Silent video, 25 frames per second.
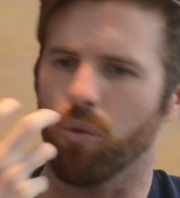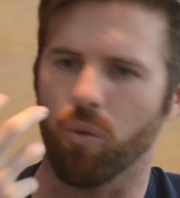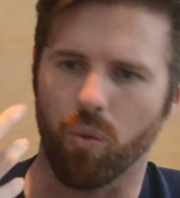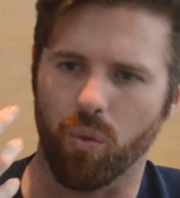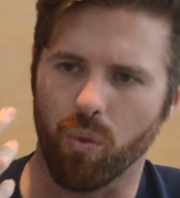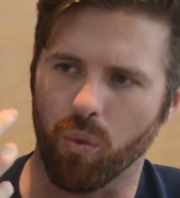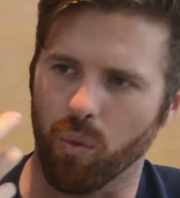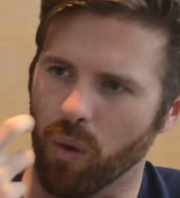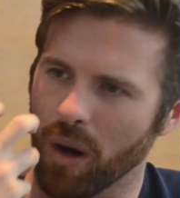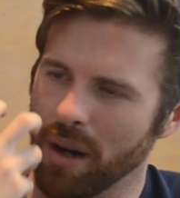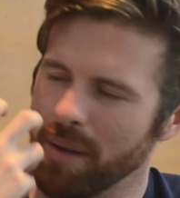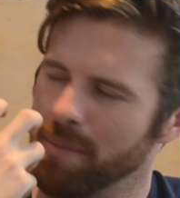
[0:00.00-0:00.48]

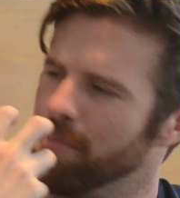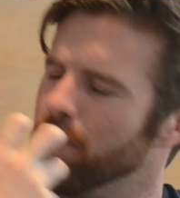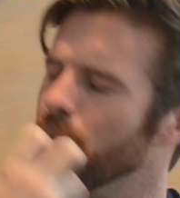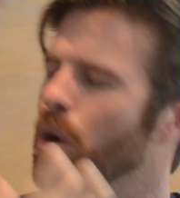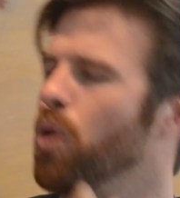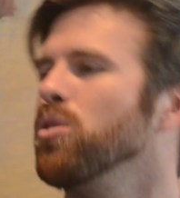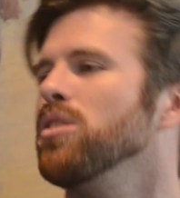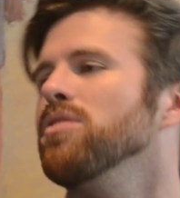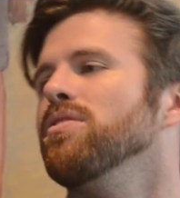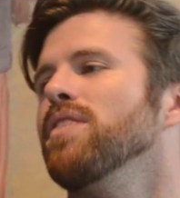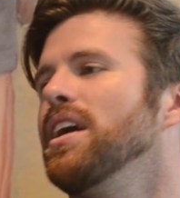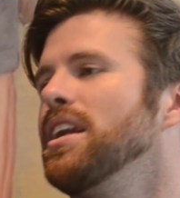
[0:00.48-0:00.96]
what
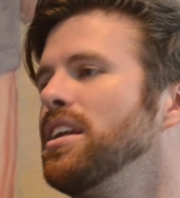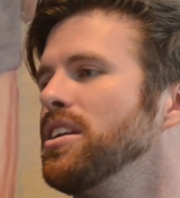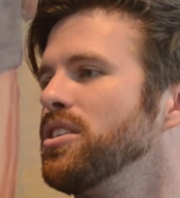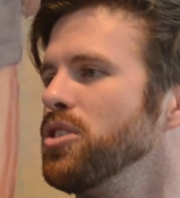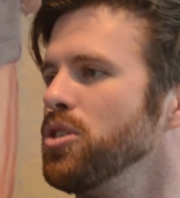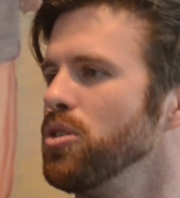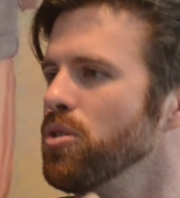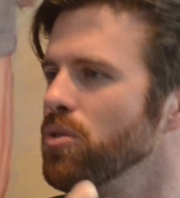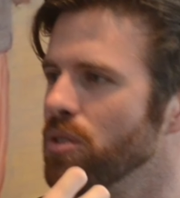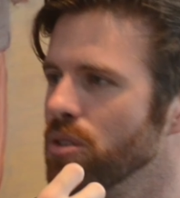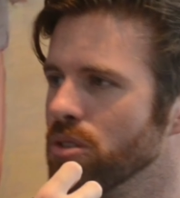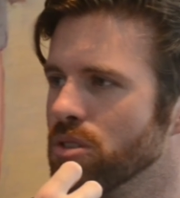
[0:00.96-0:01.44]
motivated
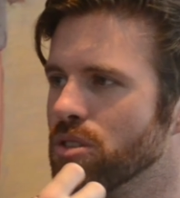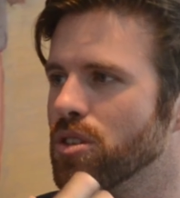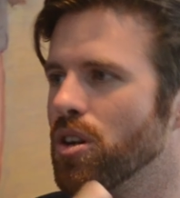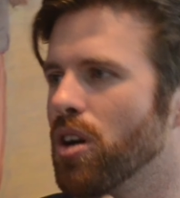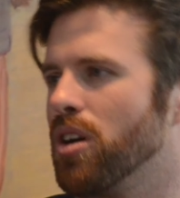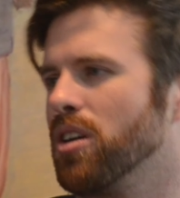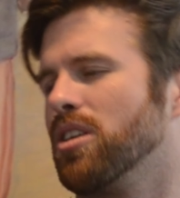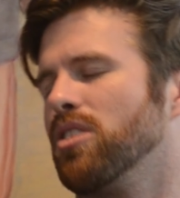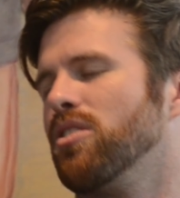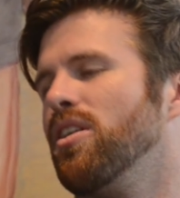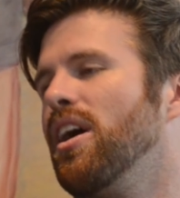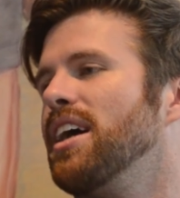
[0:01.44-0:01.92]
you, those
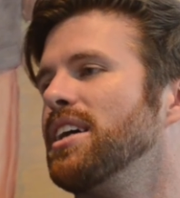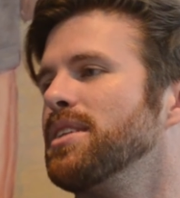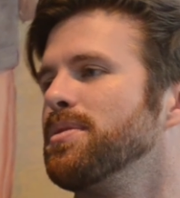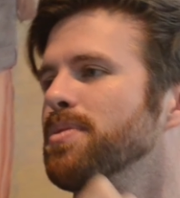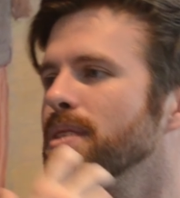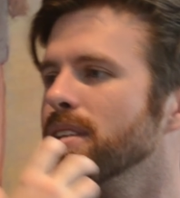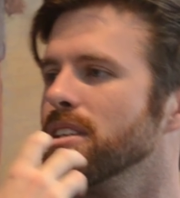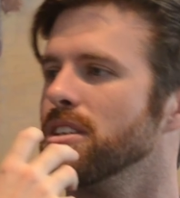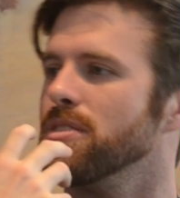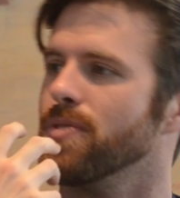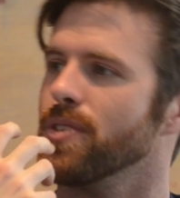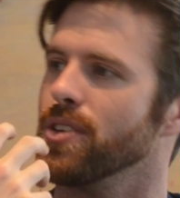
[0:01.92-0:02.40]
darker
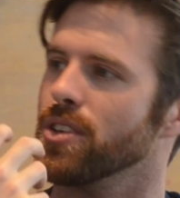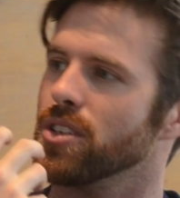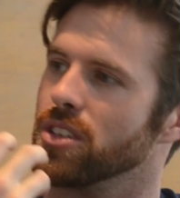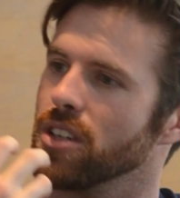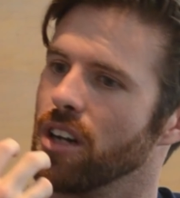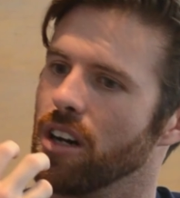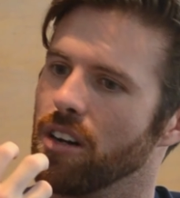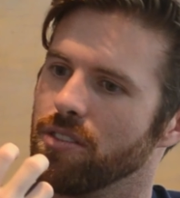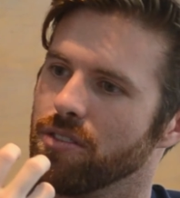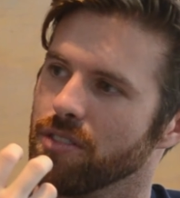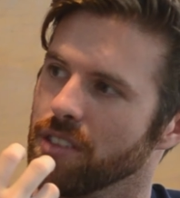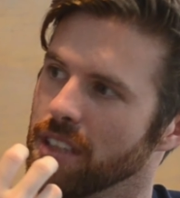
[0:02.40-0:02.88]
aspects of
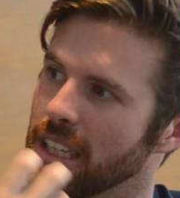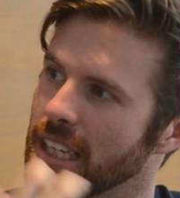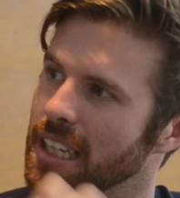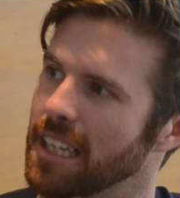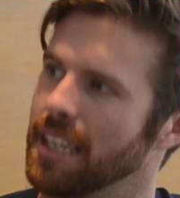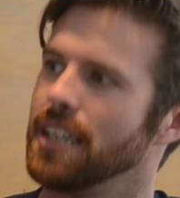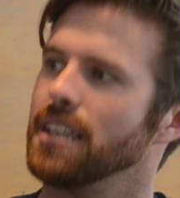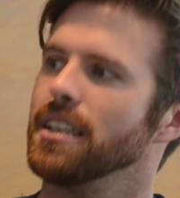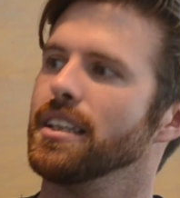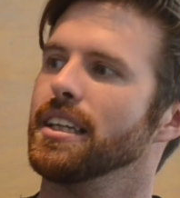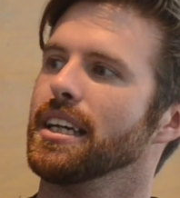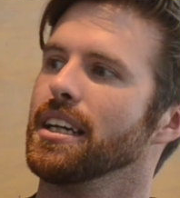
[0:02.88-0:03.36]
yourself, the
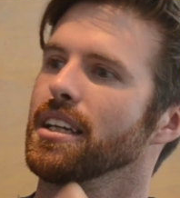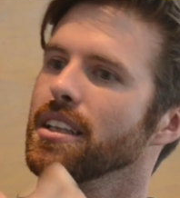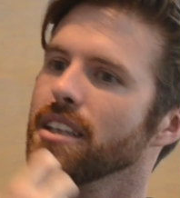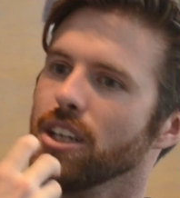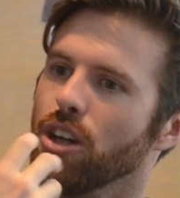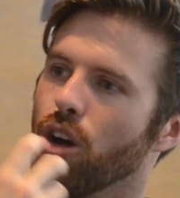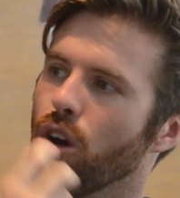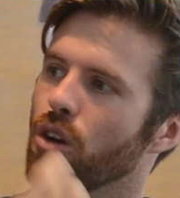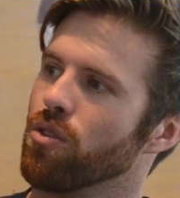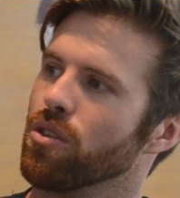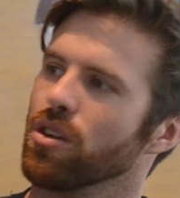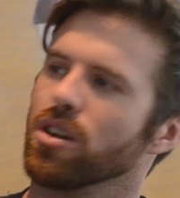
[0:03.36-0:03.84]
healing, the
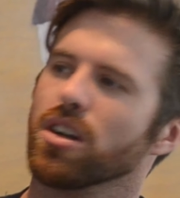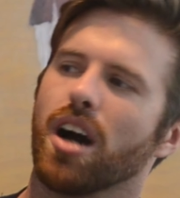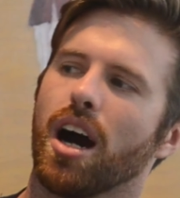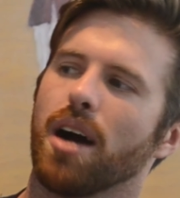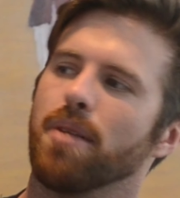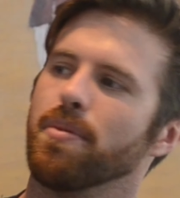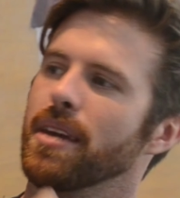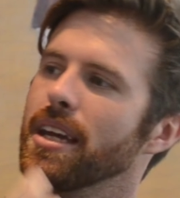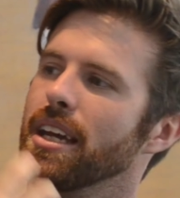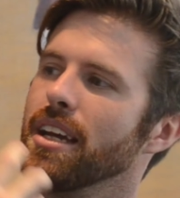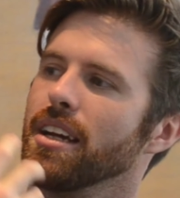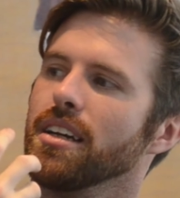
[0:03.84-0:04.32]

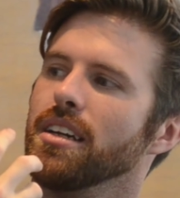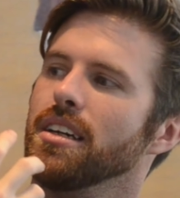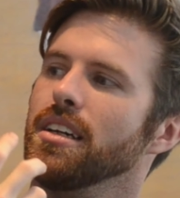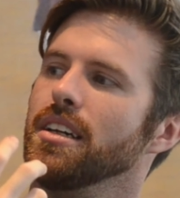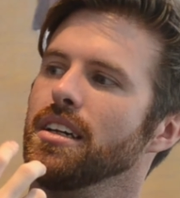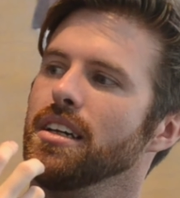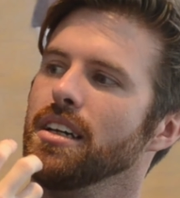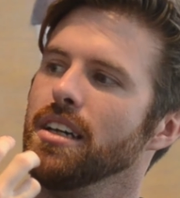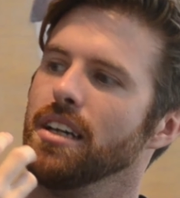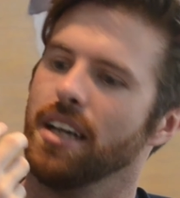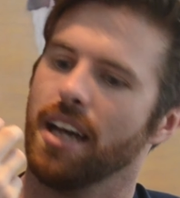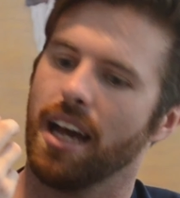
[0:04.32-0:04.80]
overcoming,
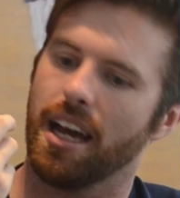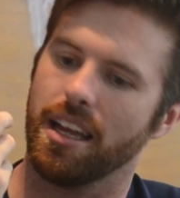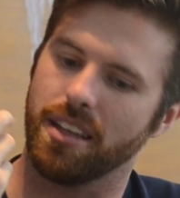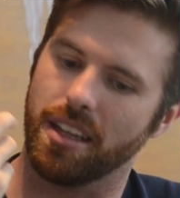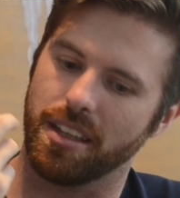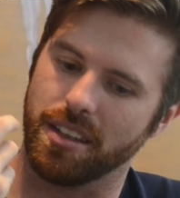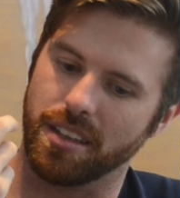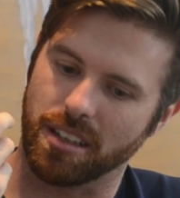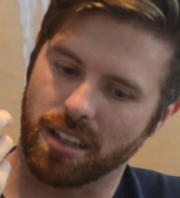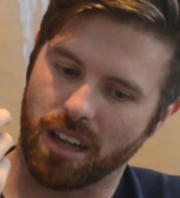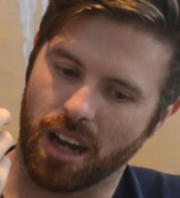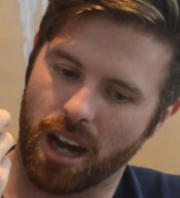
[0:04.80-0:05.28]
and then
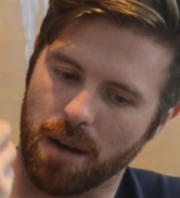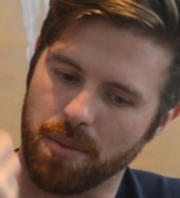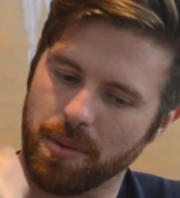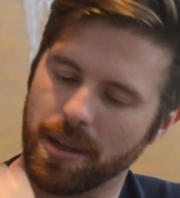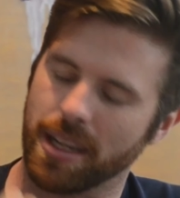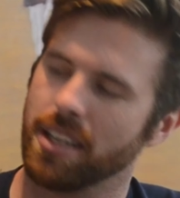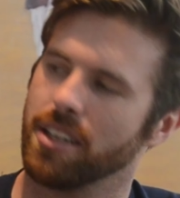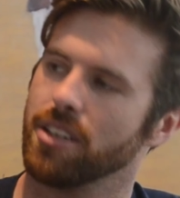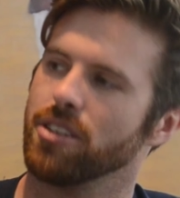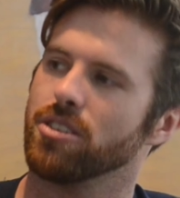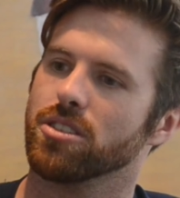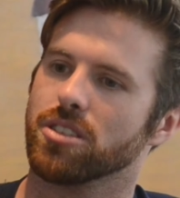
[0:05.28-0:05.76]
the coming
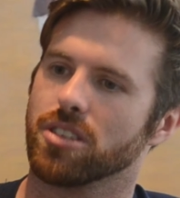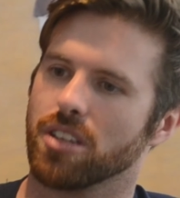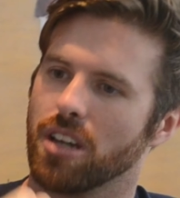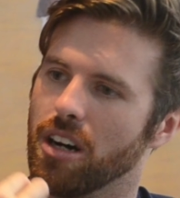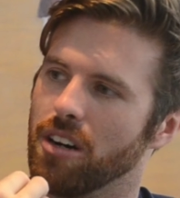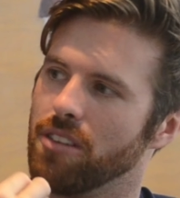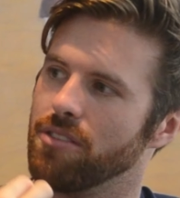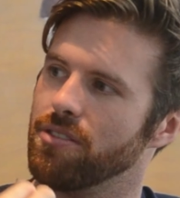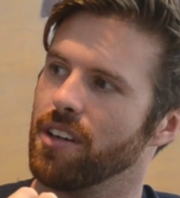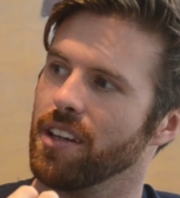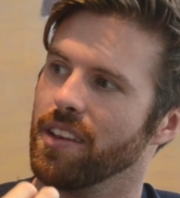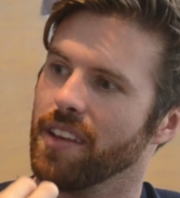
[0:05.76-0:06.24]
into
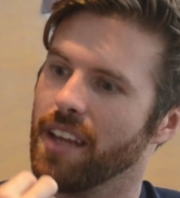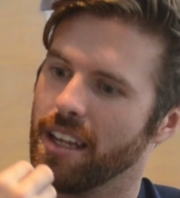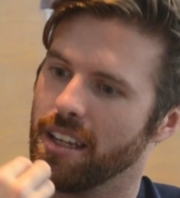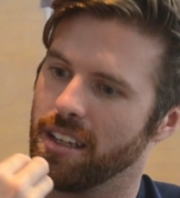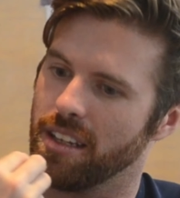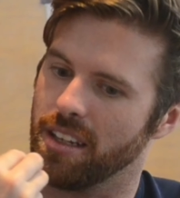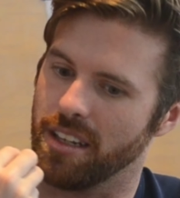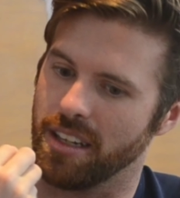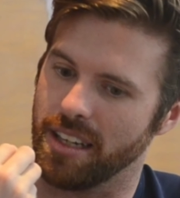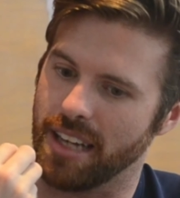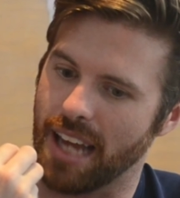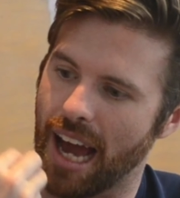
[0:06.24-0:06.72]
yourself, and
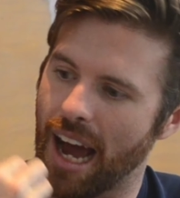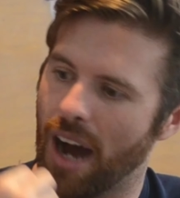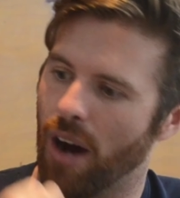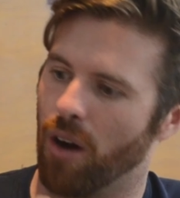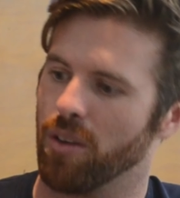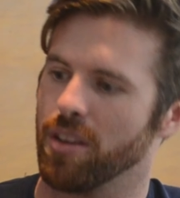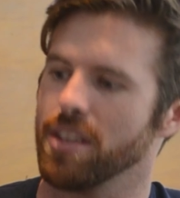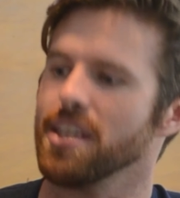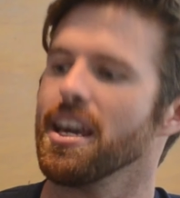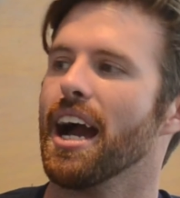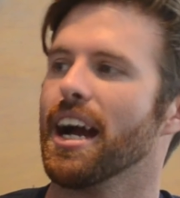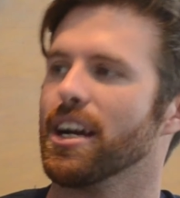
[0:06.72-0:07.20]
then now
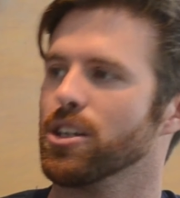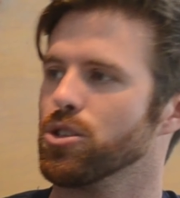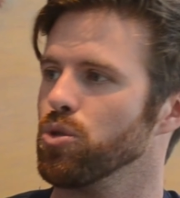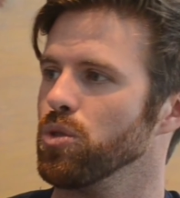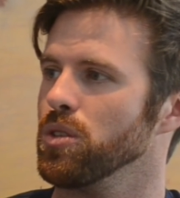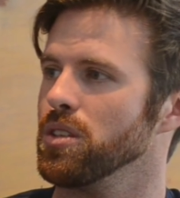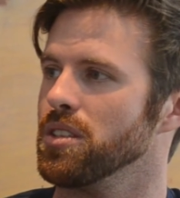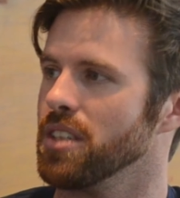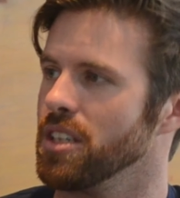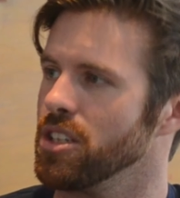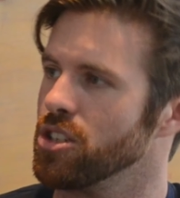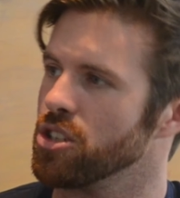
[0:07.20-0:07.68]
the
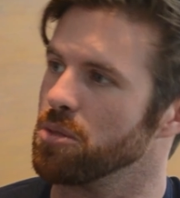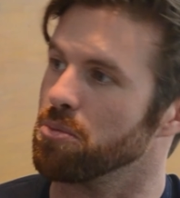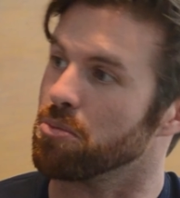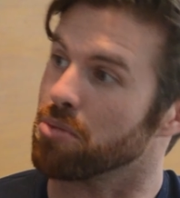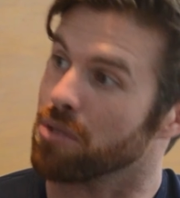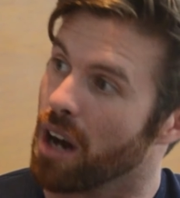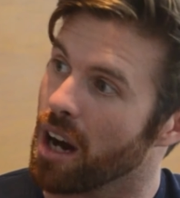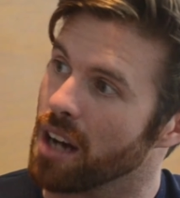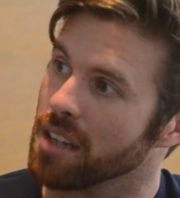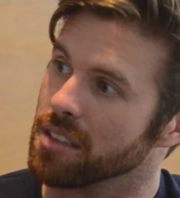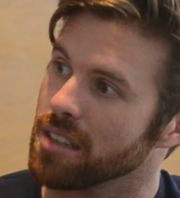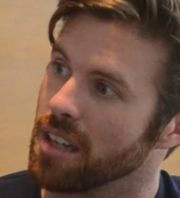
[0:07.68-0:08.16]
actualization
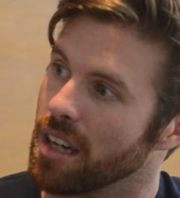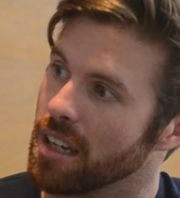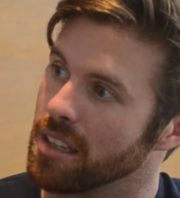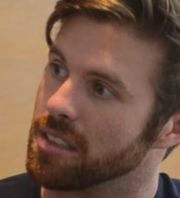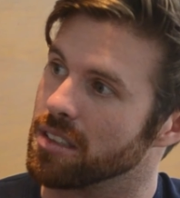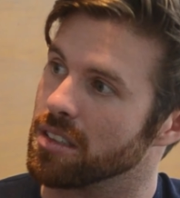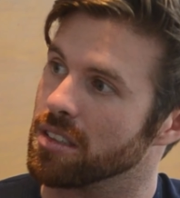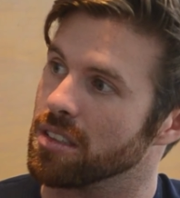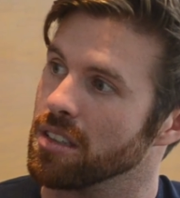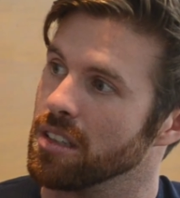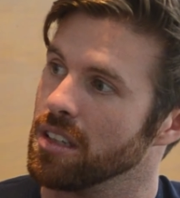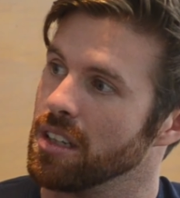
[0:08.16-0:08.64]

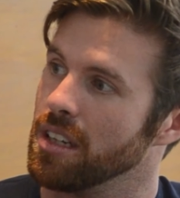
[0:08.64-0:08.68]
process.